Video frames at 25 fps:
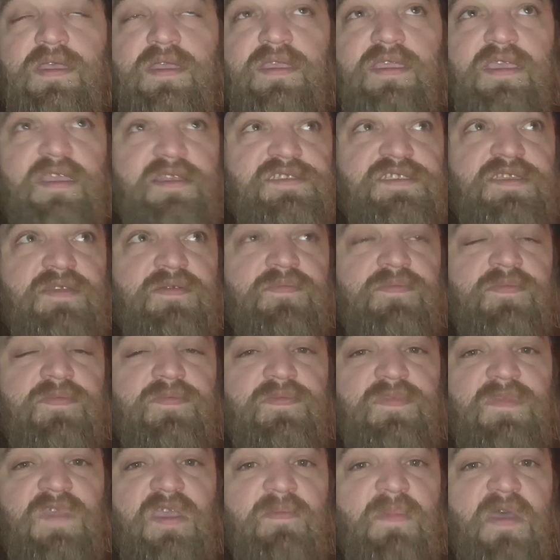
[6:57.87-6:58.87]

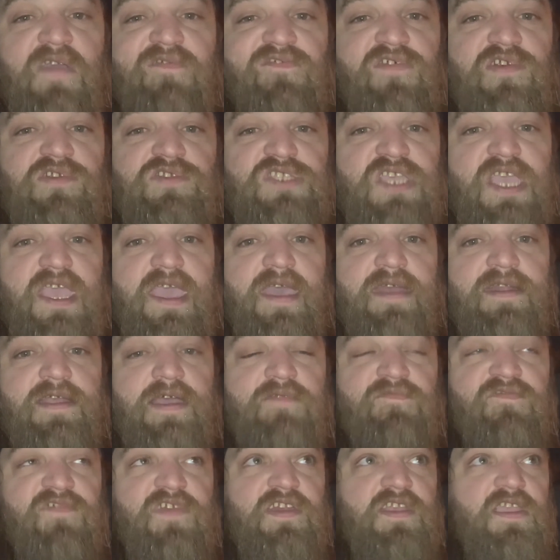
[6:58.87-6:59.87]
get my first cat
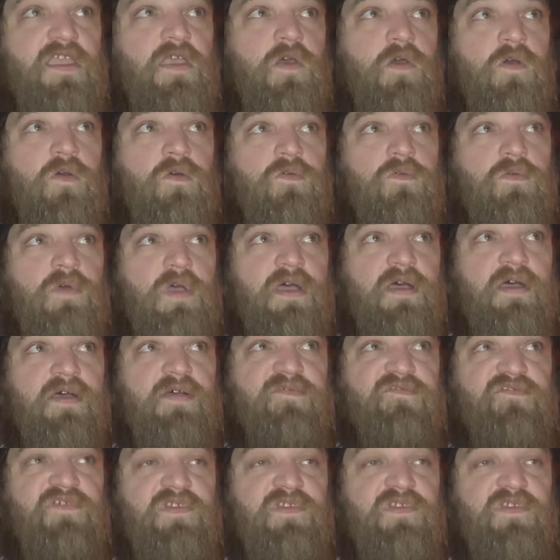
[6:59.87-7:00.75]
on video for